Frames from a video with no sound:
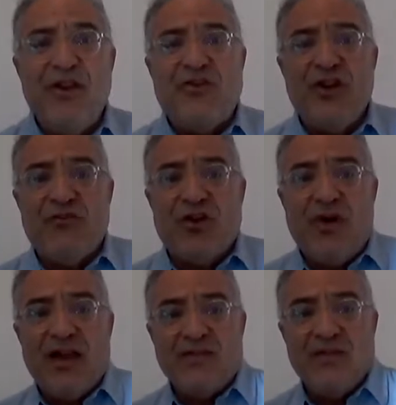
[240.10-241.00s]
definition of a
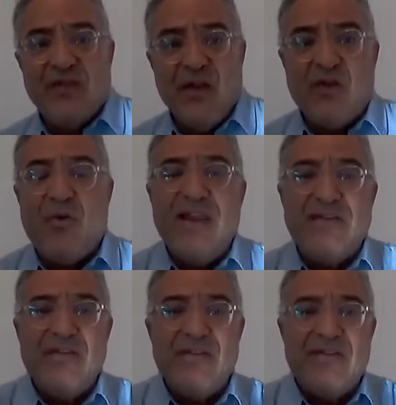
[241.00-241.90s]
crisis. The
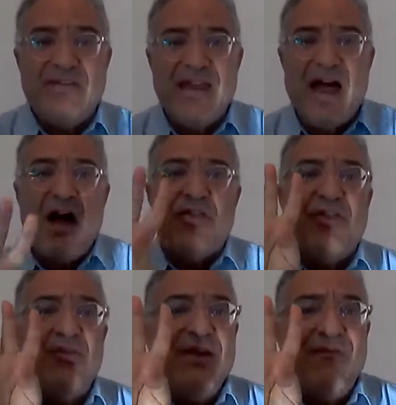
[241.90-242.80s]
crisis are
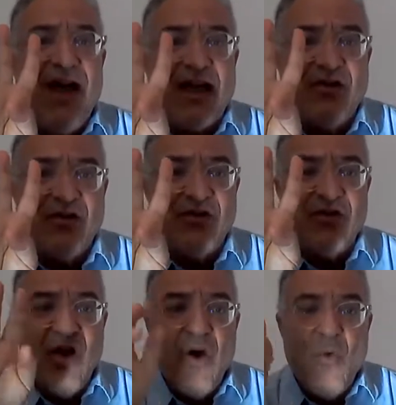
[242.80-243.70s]
three factors.
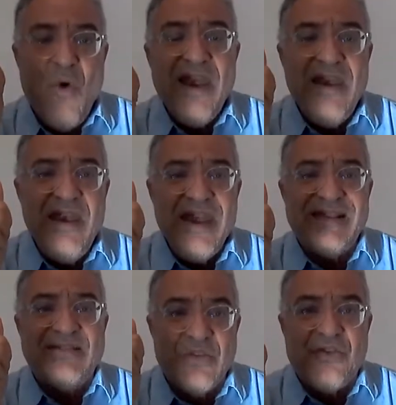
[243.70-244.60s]
One,
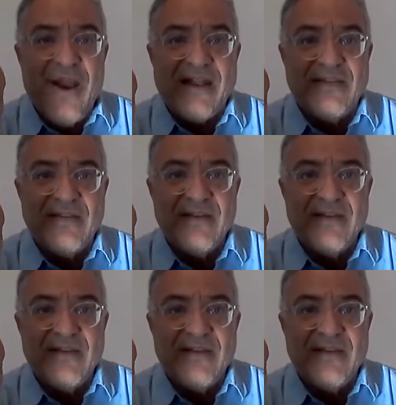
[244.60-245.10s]
it's a threat.